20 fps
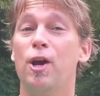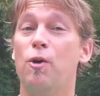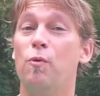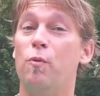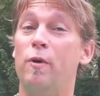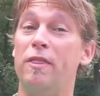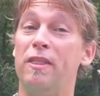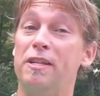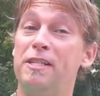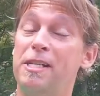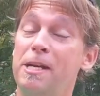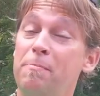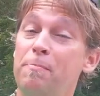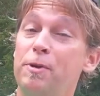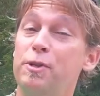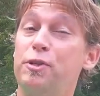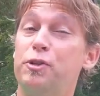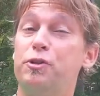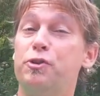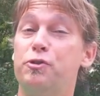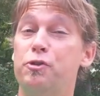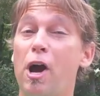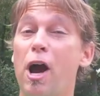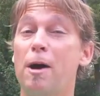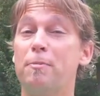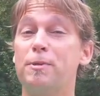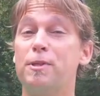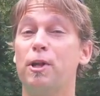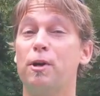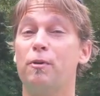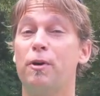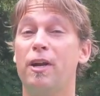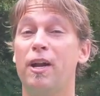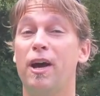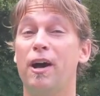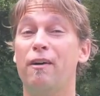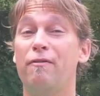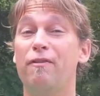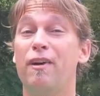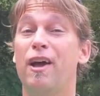When the temperature drops low
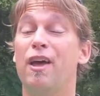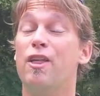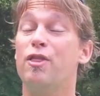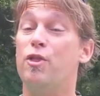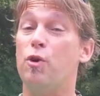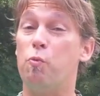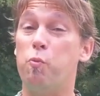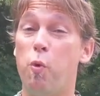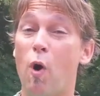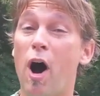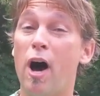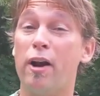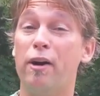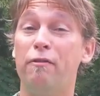enough, the water